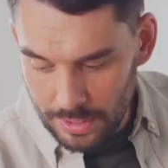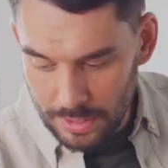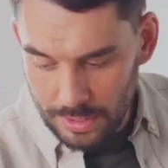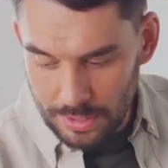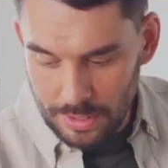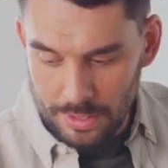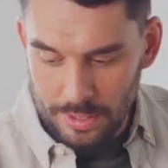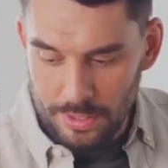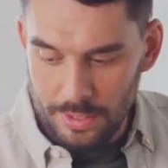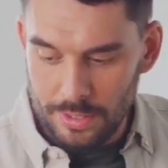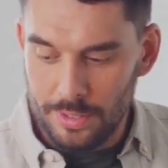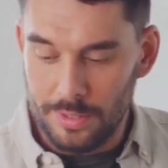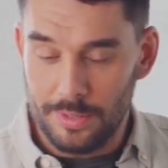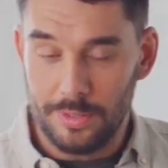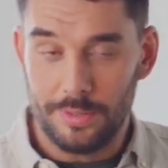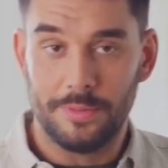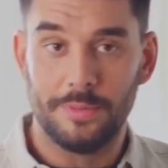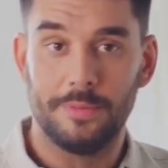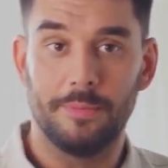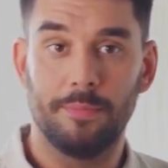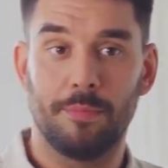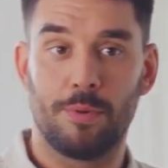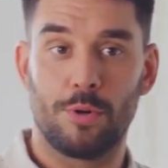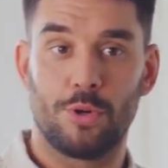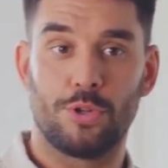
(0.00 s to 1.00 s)
Another great way
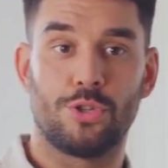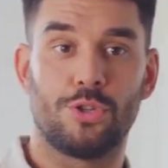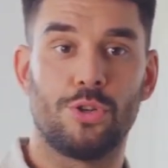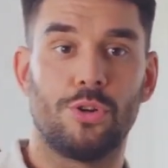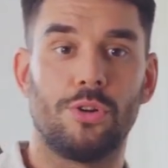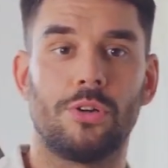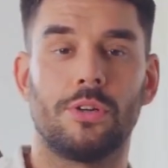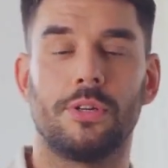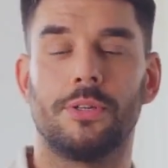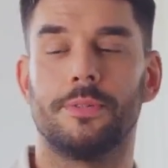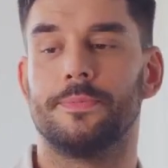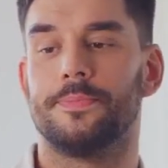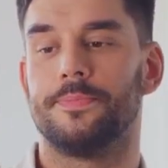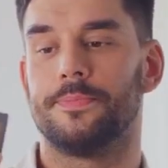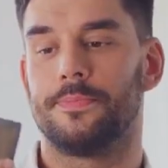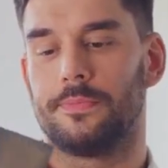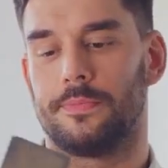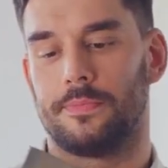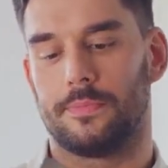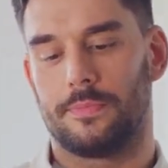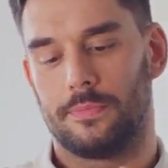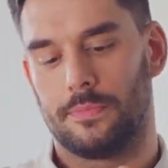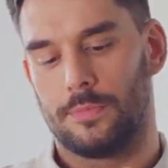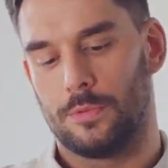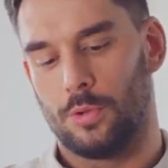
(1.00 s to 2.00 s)
to practice is to
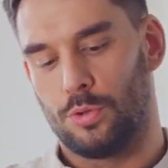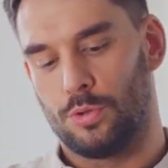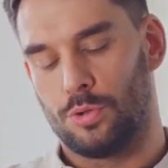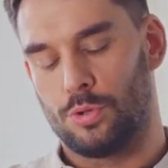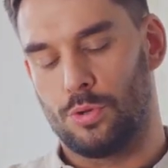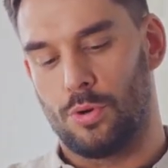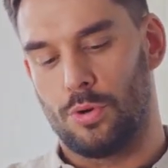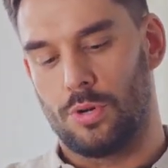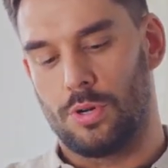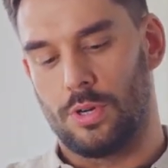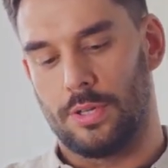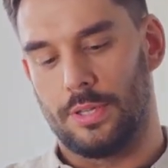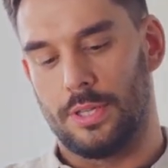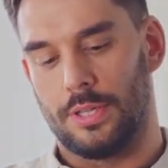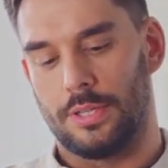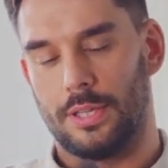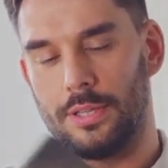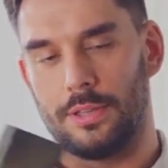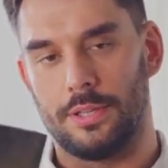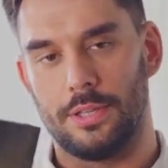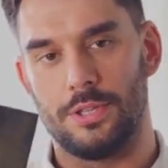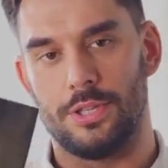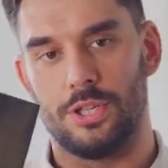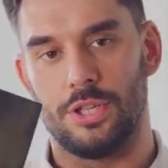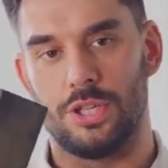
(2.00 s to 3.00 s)
record yourself
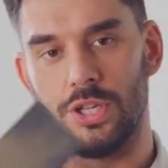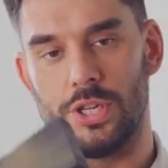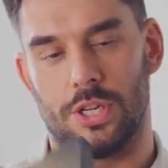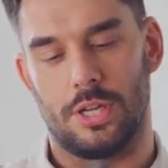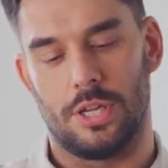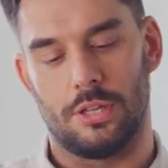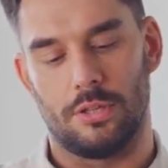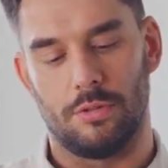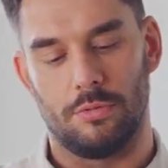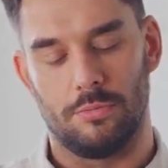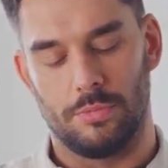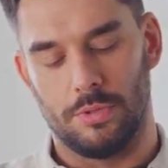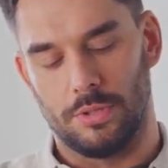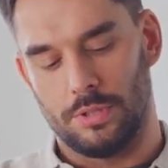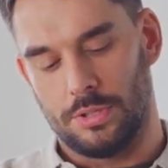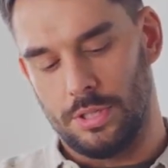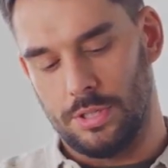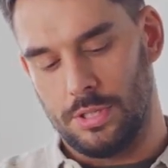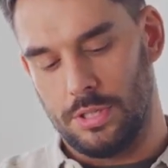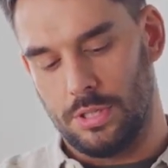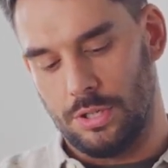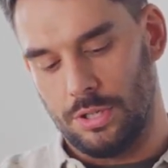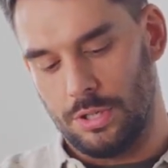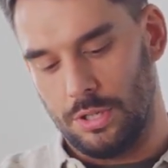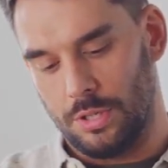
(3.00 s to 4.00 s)
speaking. Hear me
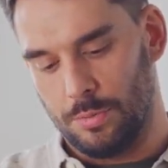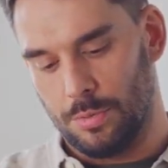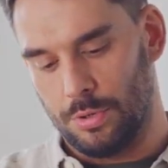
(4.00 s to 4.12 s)
out.